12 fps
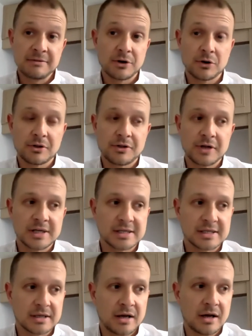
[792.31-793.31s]
even on
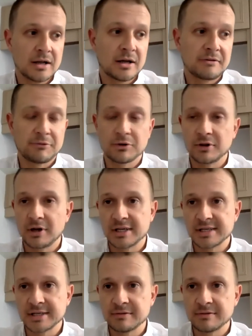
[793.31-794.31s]
things like
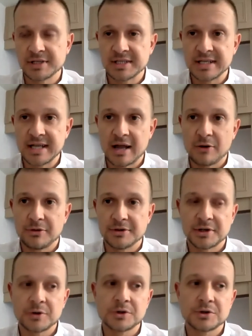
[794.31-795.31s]
frontline services in
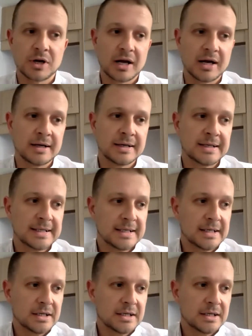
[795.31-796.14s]
health and social care,